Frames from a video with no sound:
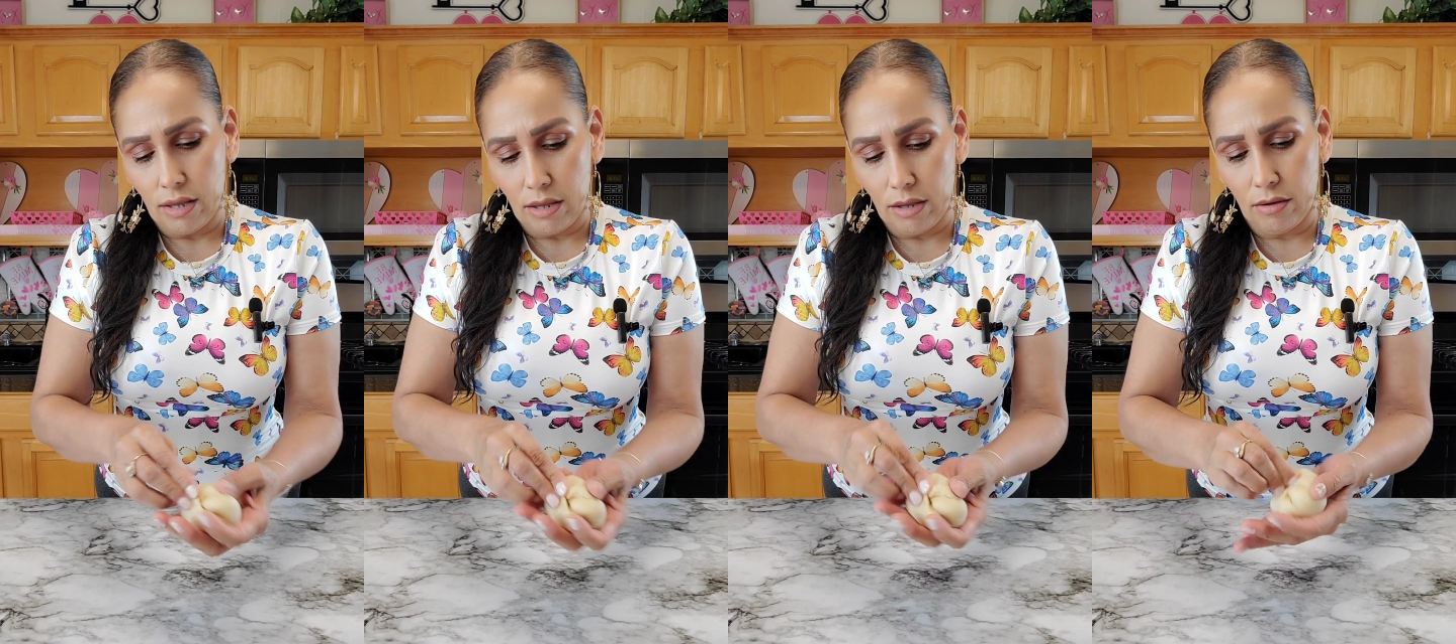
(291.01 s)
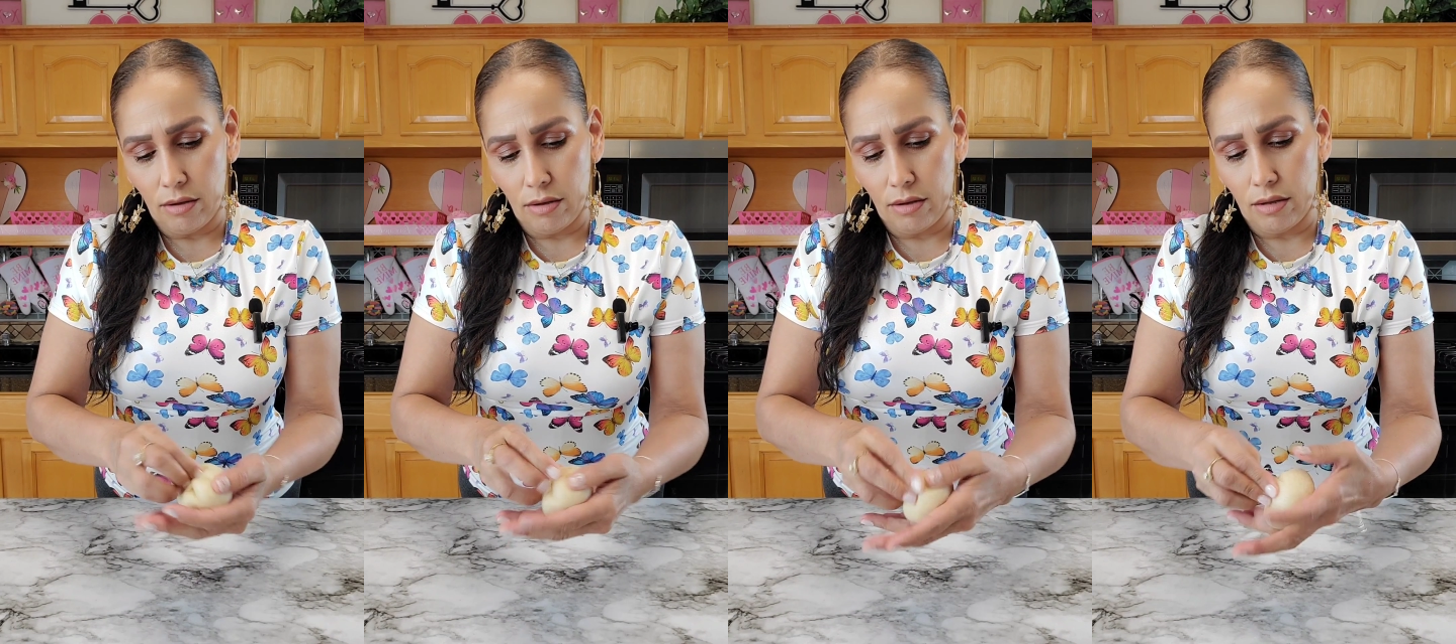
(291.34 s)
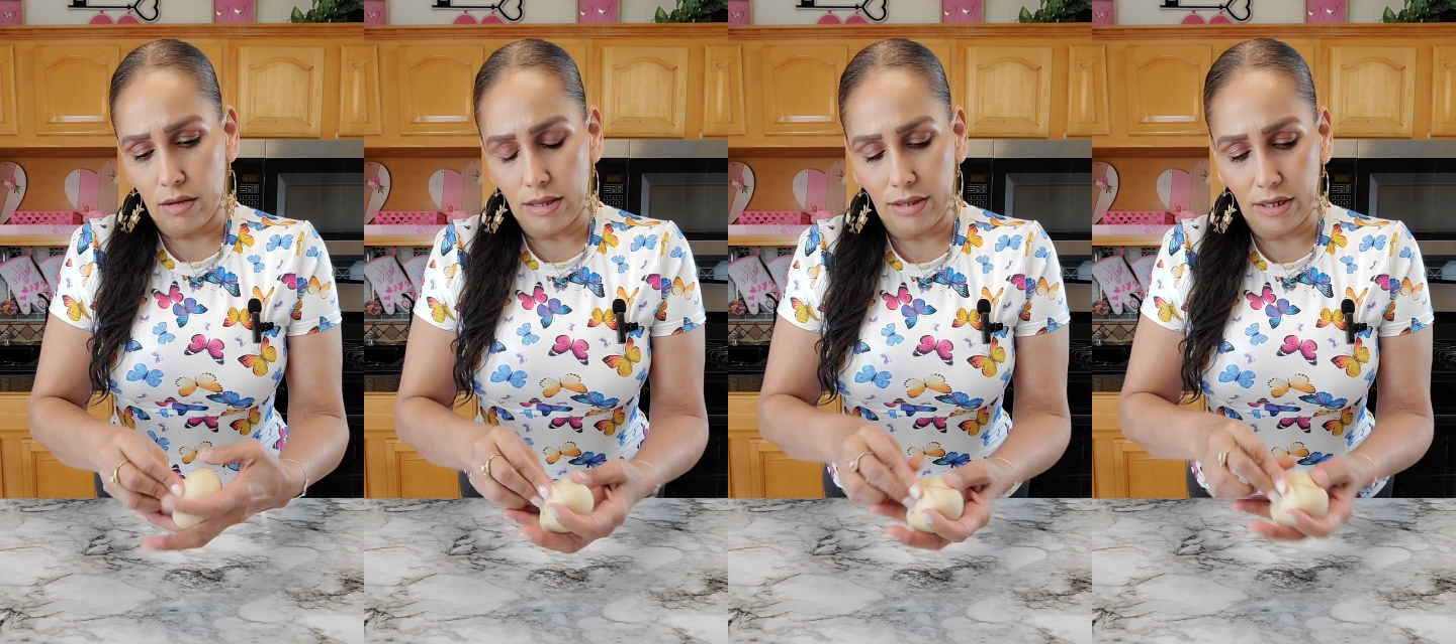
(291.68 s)

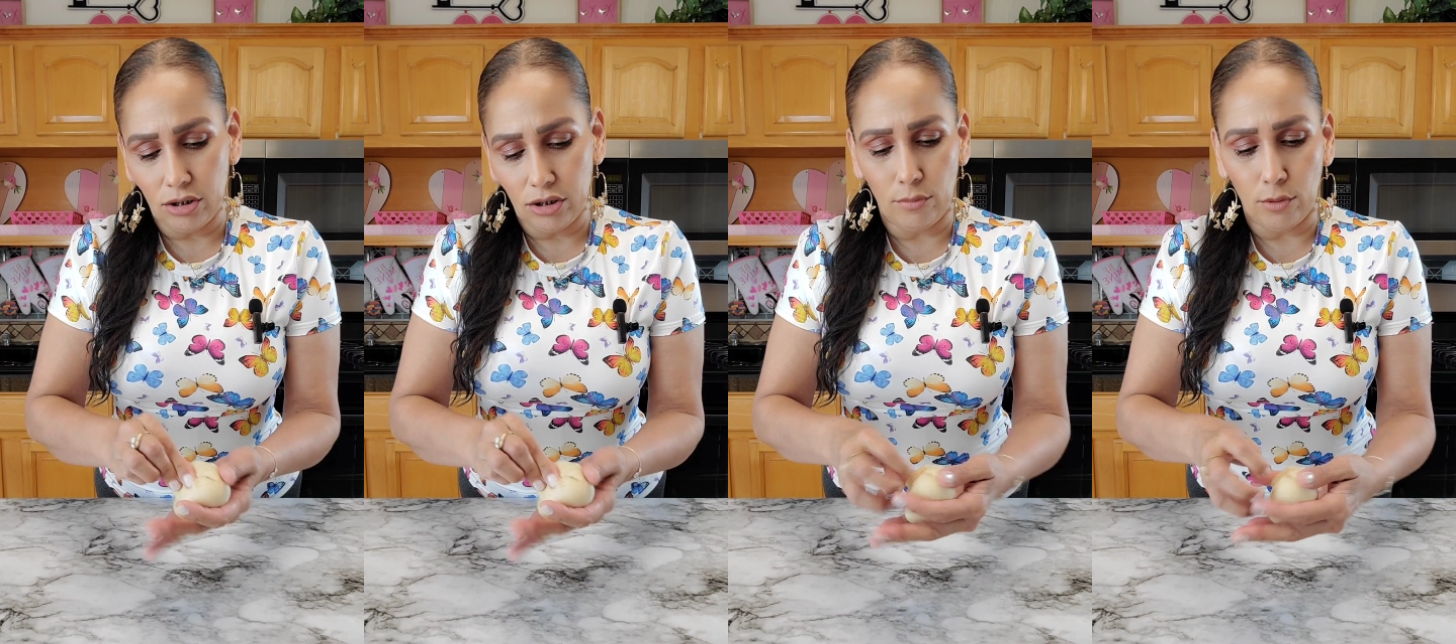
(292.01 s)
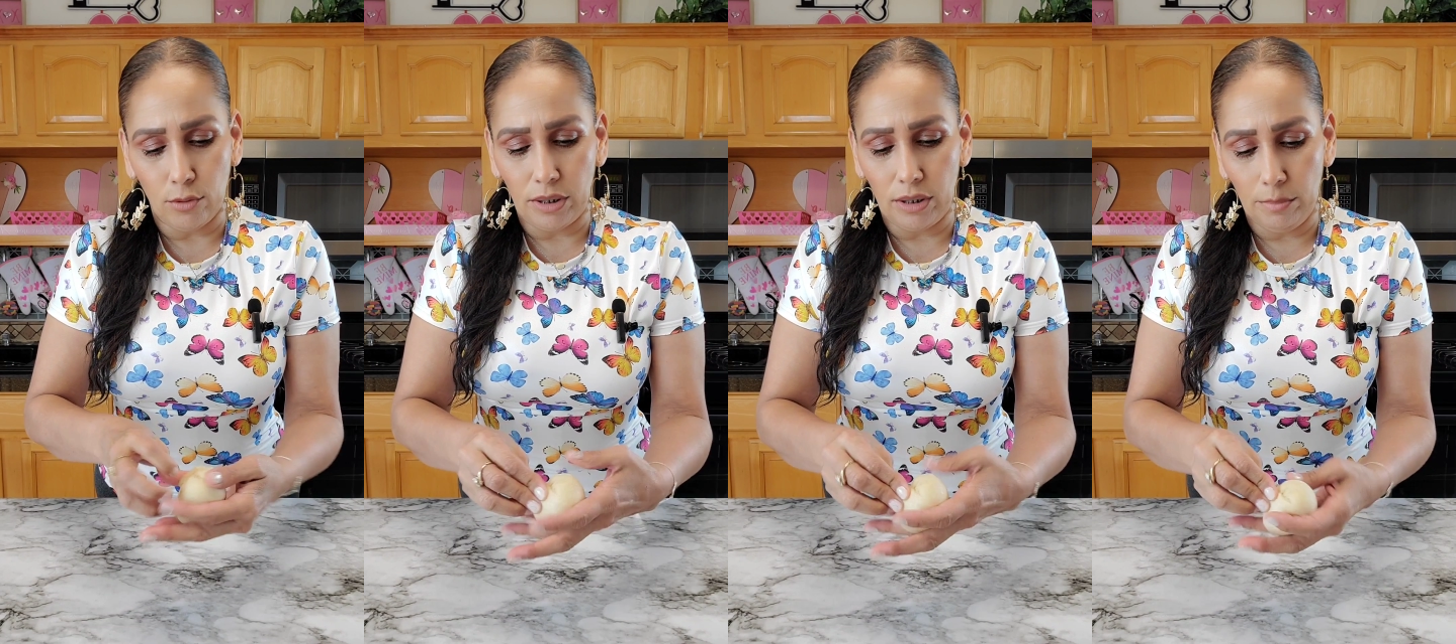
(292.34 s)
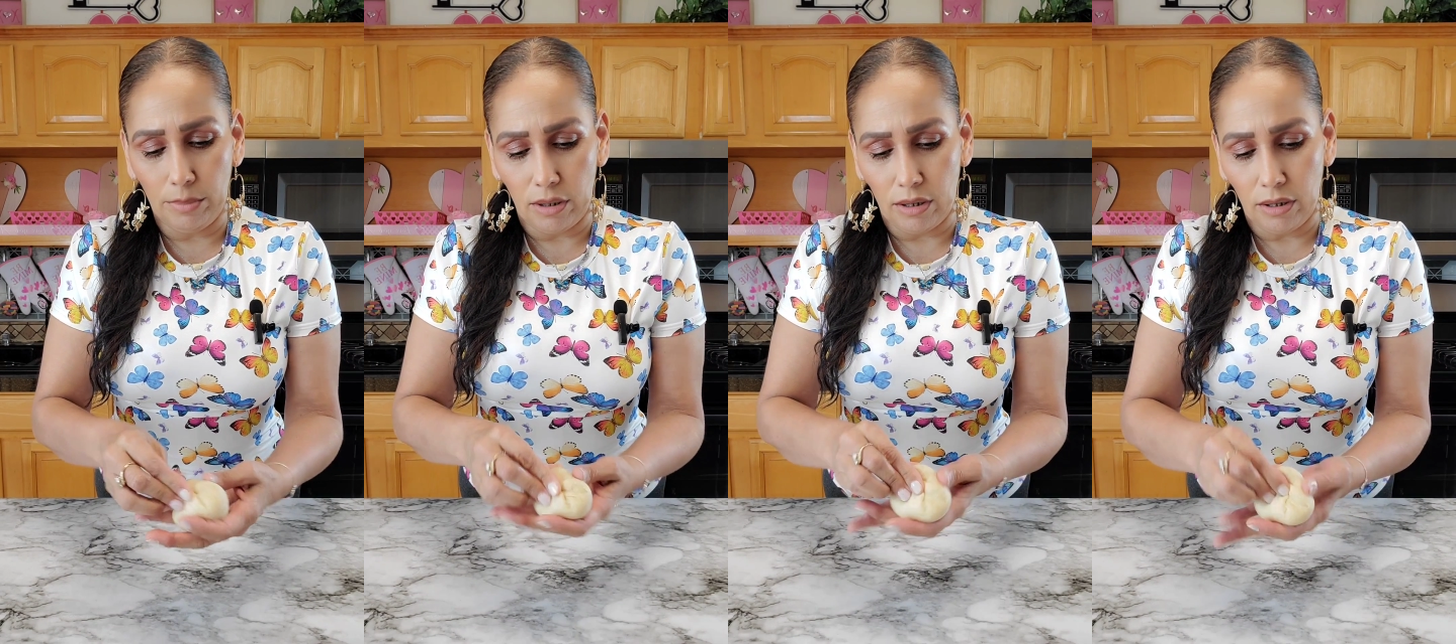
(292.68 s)
and then just forming a
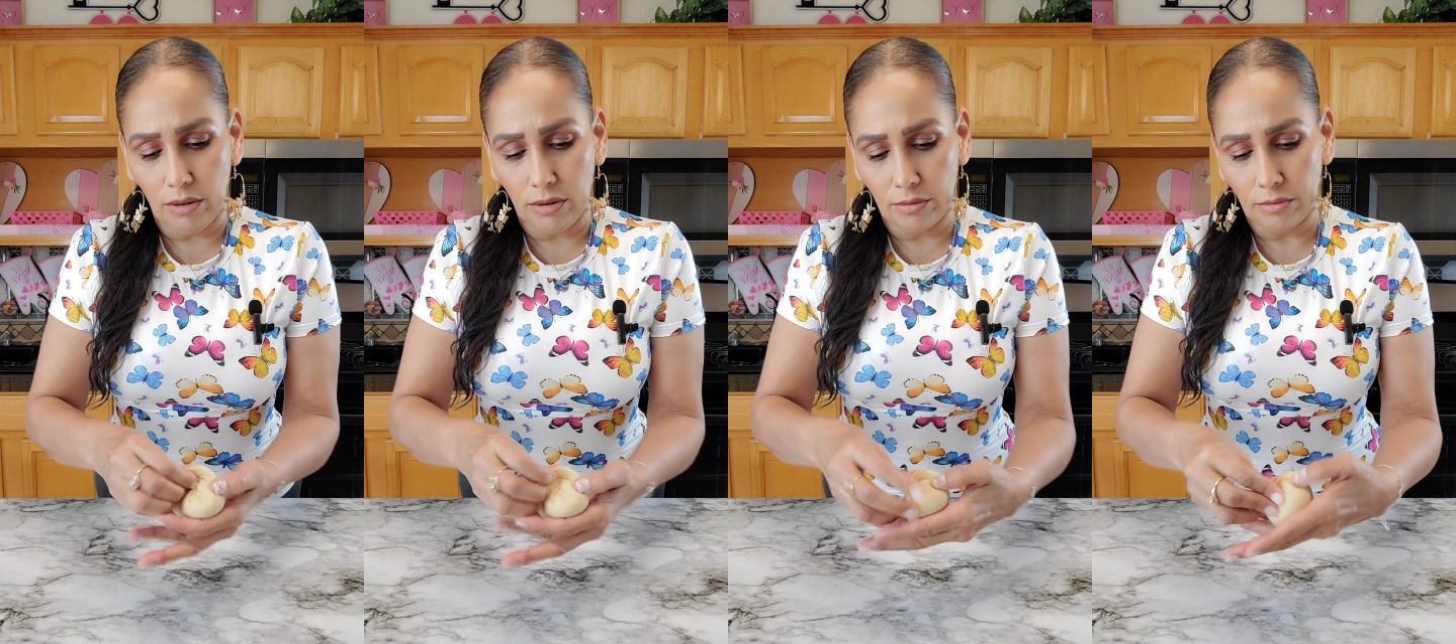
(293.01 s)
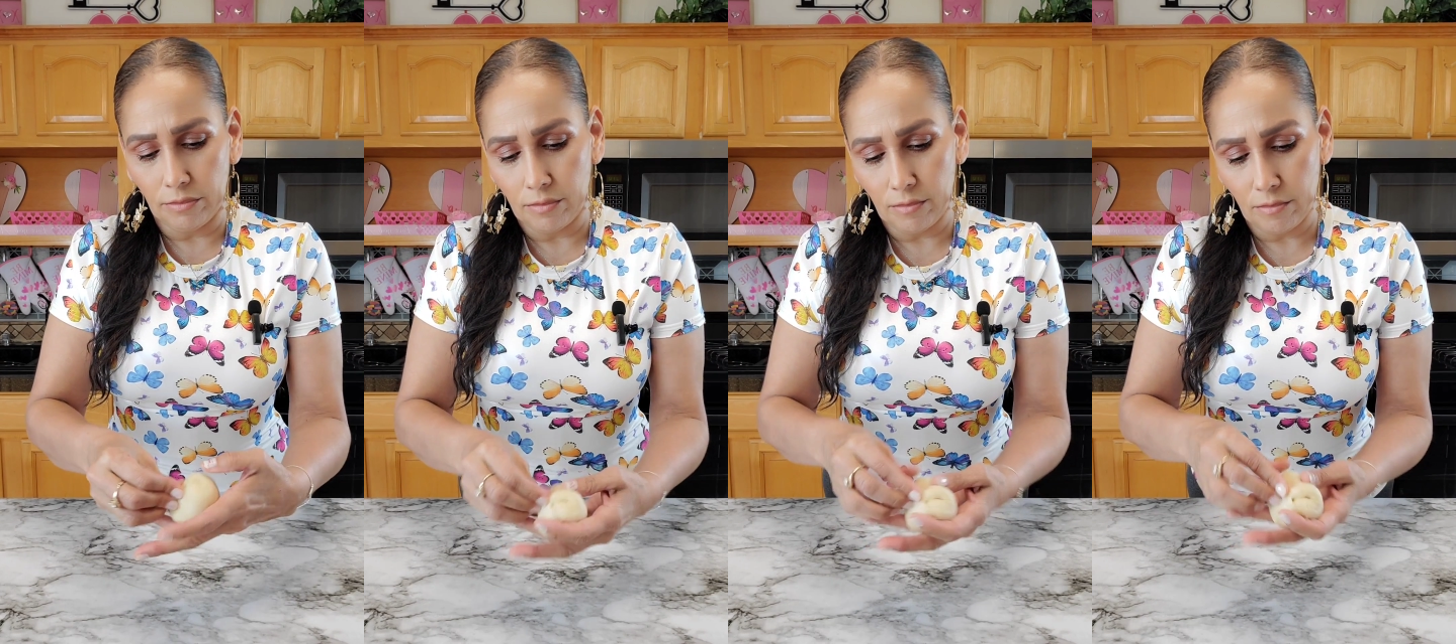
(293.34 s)
ball,